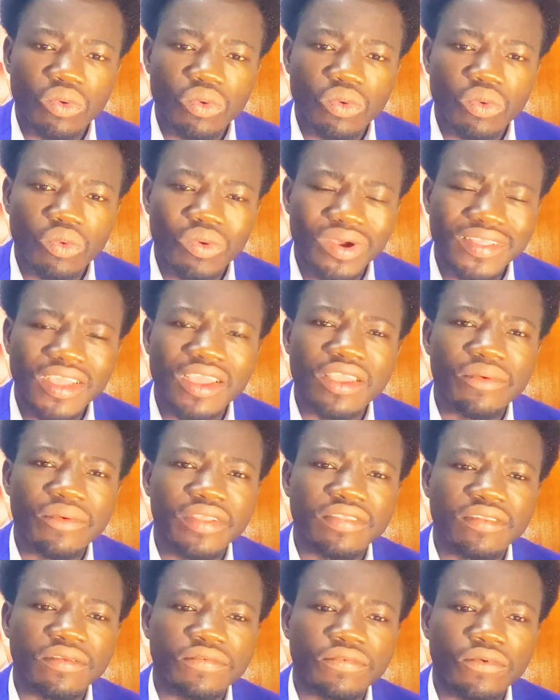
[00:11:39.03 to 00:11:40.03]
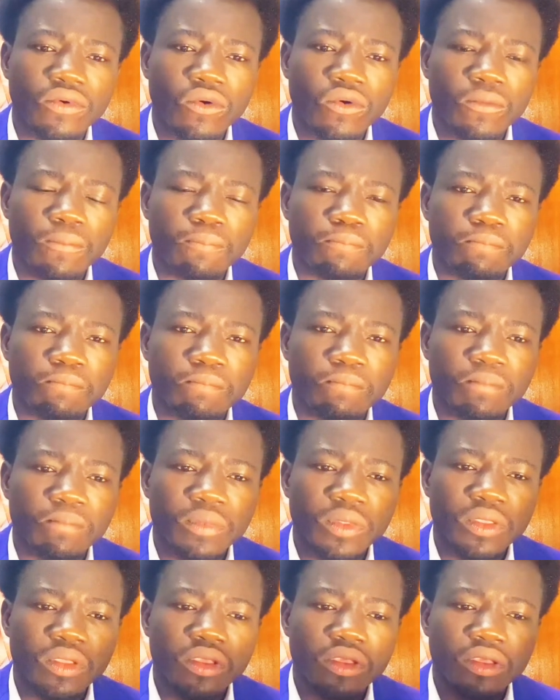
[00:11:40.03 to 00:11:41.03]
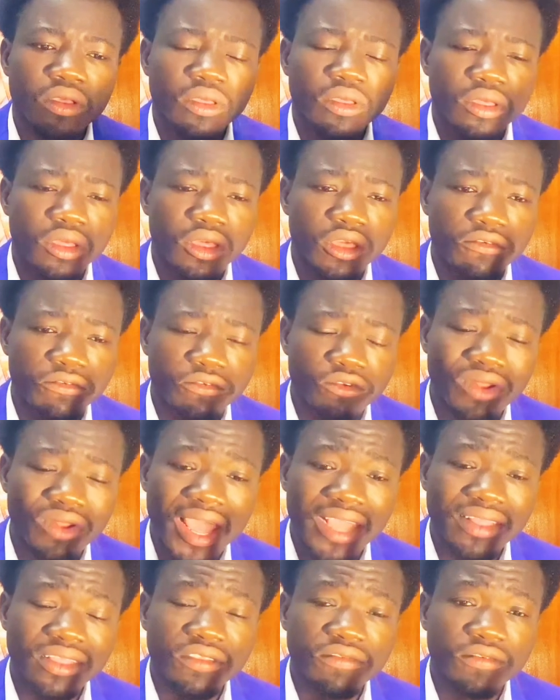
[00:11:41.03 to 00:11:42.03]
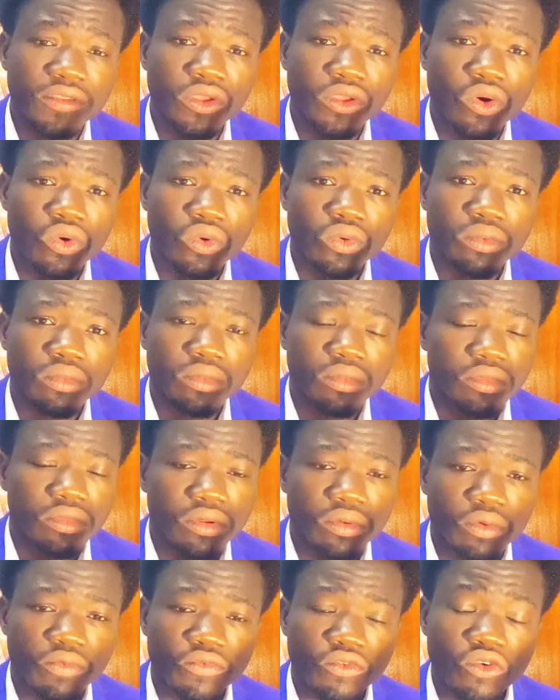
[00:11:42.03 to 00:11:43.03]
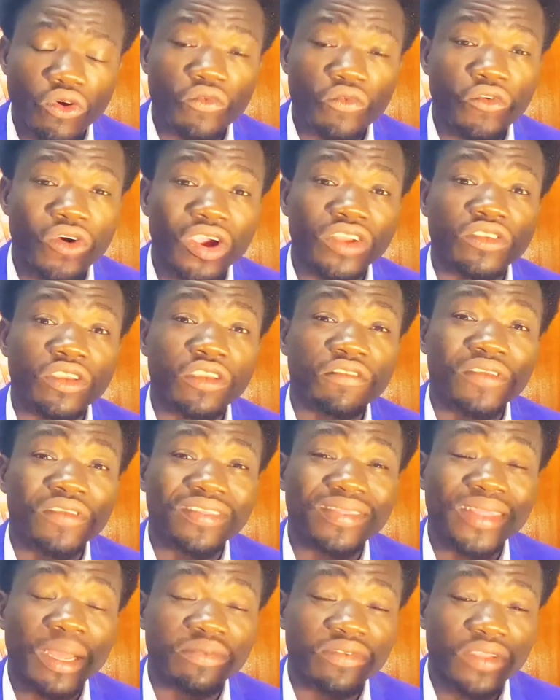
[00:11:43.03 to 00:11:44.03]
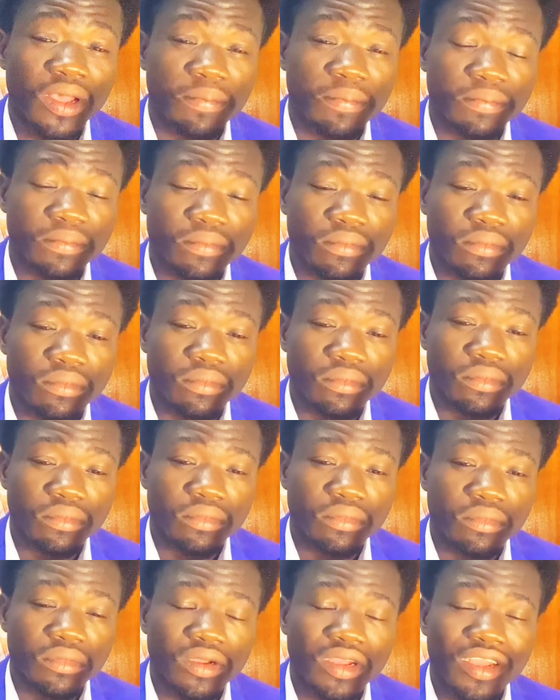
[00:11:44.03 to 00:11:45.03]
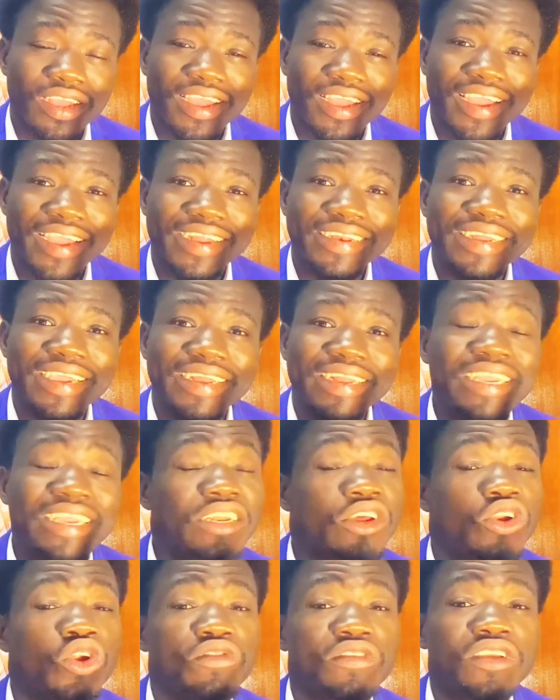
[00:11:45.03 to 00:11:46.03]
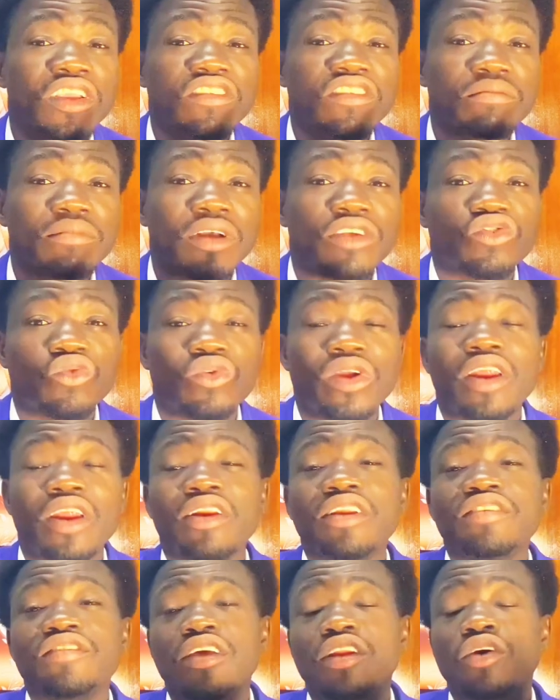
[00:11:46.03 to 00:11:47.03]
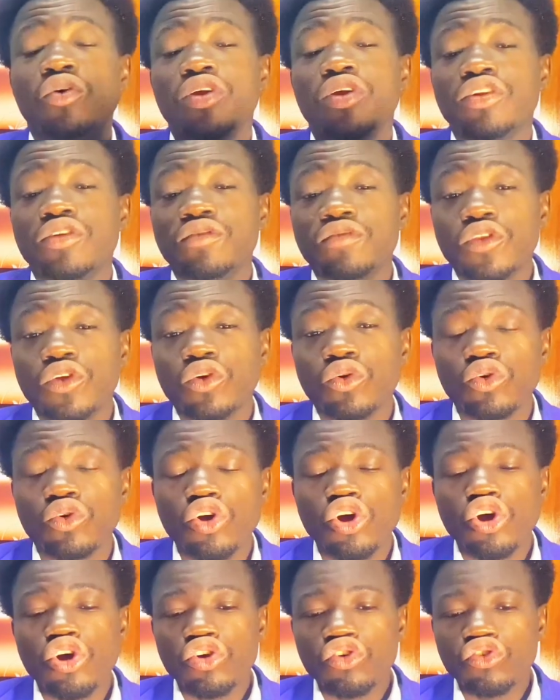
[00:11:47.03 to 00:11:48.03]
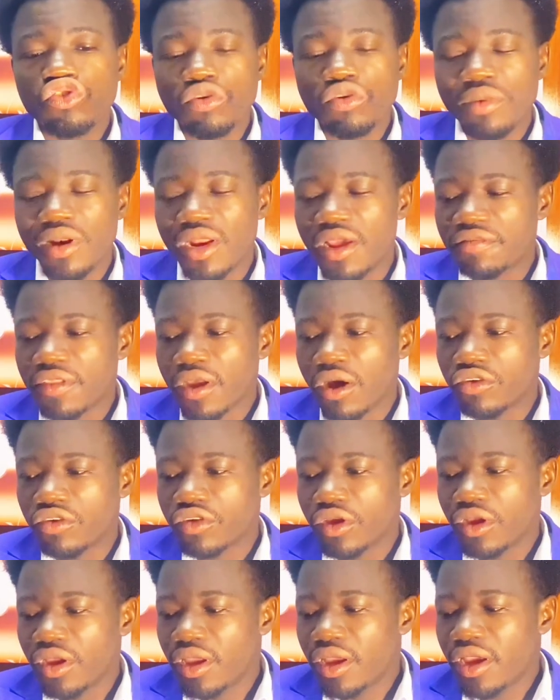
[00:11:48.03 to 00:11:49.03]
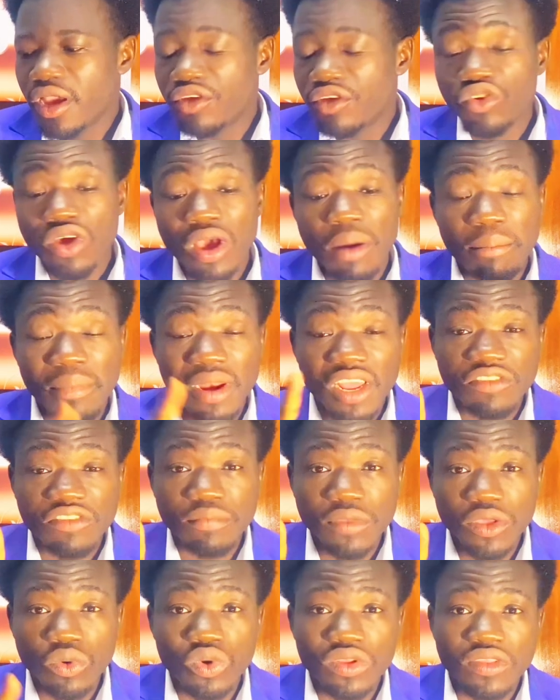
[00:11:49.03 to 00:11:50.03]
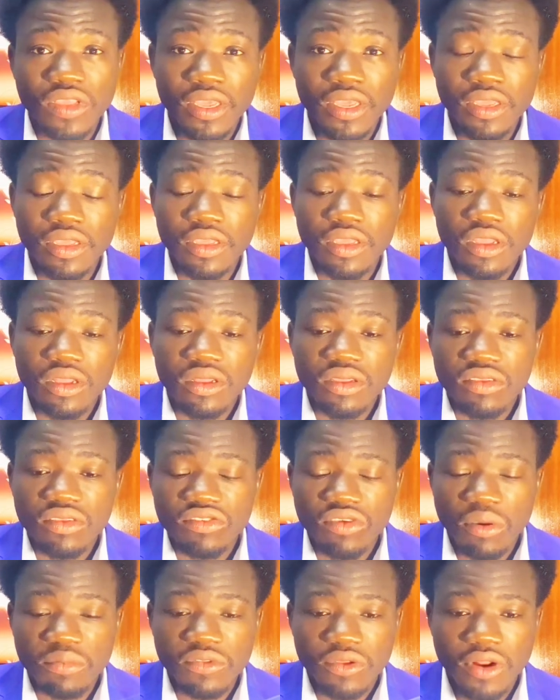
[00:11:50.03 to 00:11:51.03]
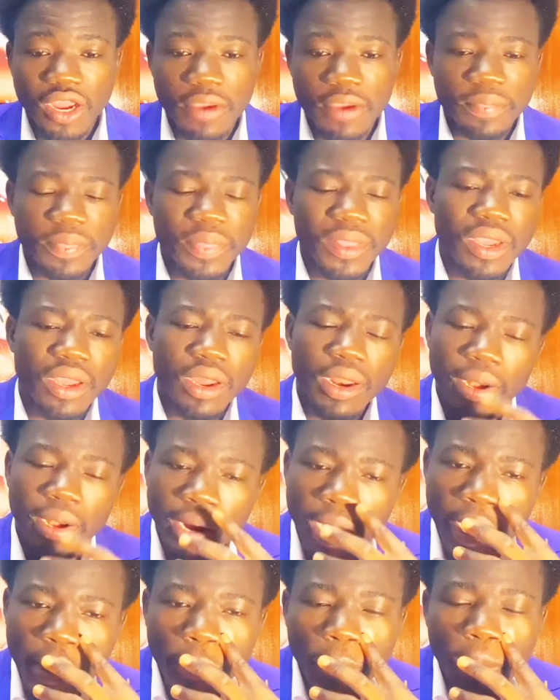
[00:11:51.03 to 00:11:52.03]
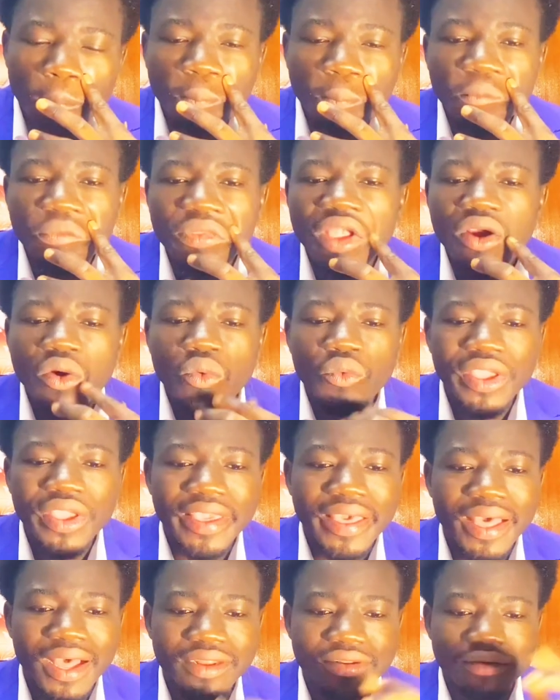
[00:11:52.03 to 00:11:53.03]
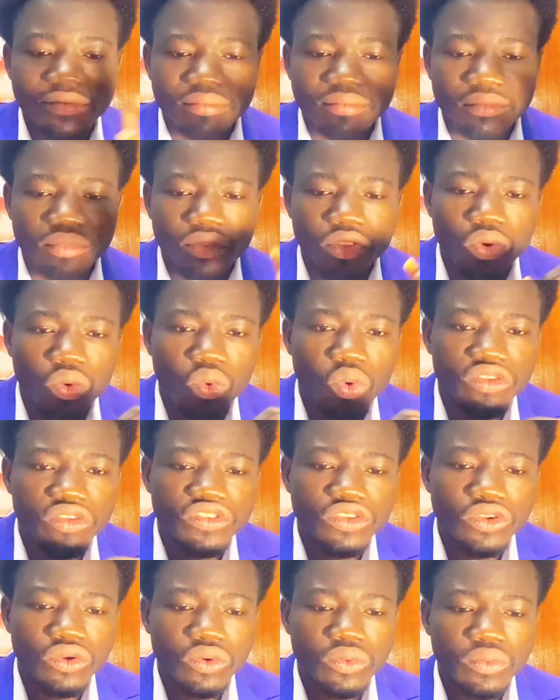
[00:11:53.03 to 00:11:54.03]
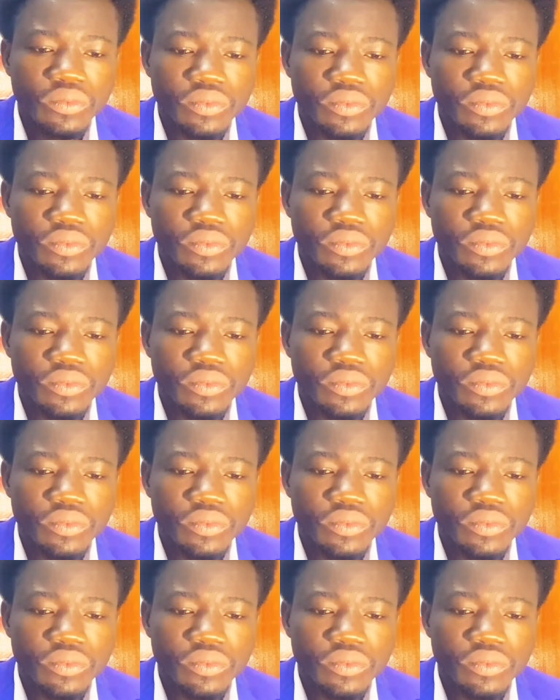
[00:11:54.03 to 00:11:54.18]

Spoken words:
What are you waiting for? If you like this video, don't forget to give me a thumbs up, and then hit the notification bell so when I release any other new video, you not be left out. And you can bless me with a subscribe. Now we can continue,